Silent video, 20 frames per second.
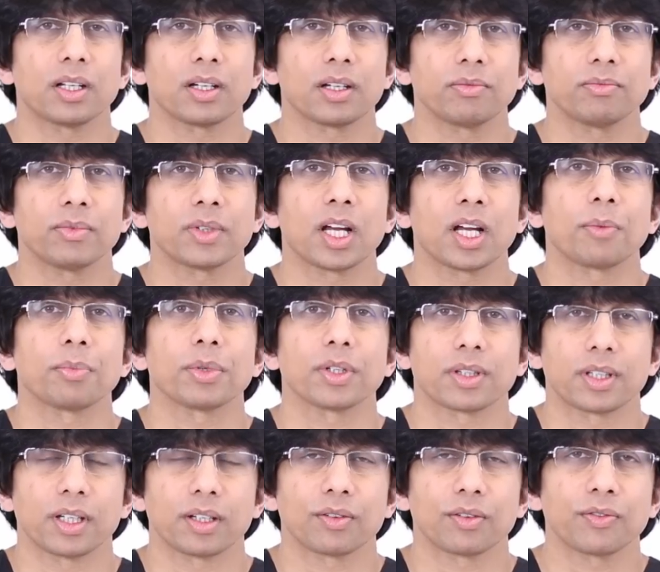a couple
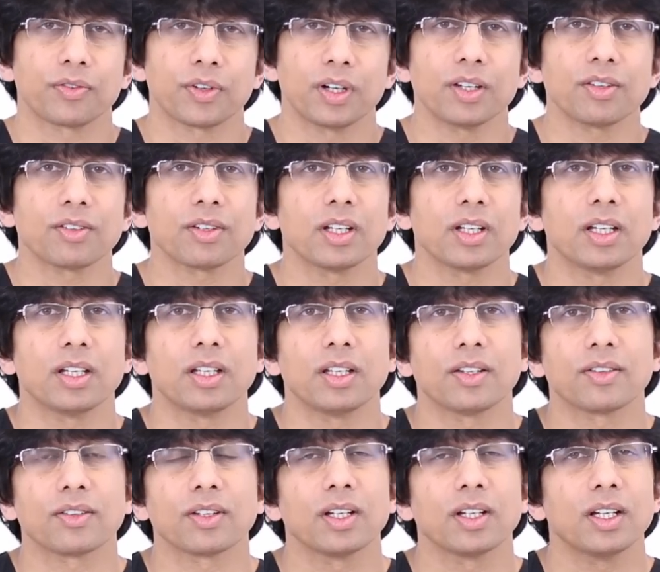of things. First
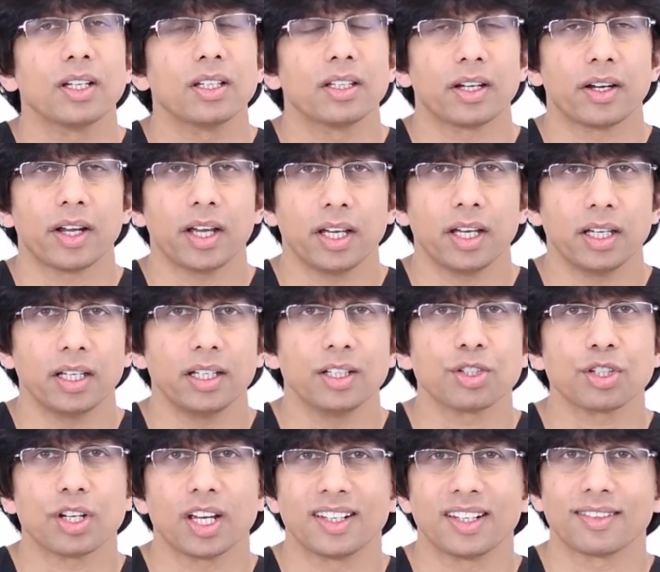is their
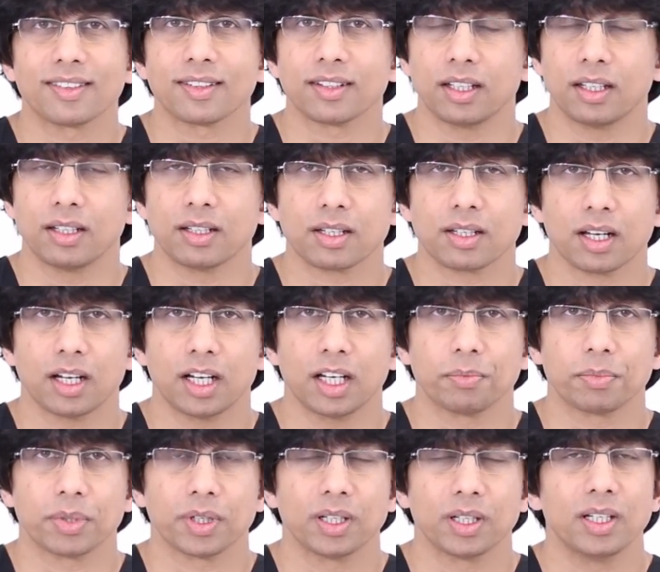age and skin
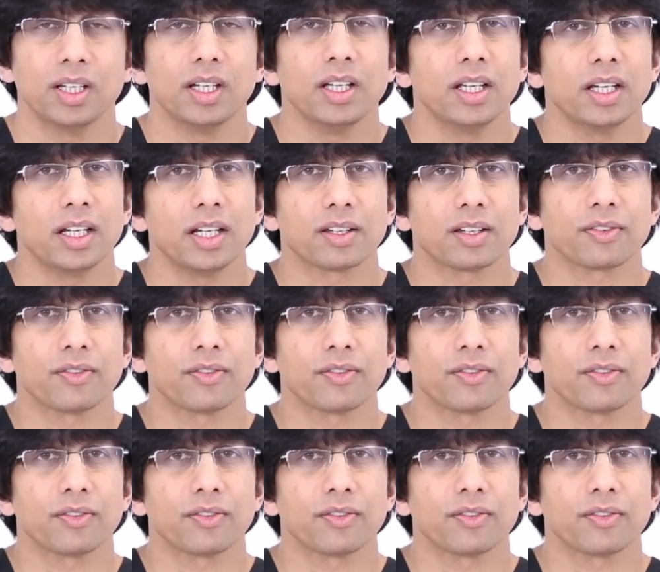type. It's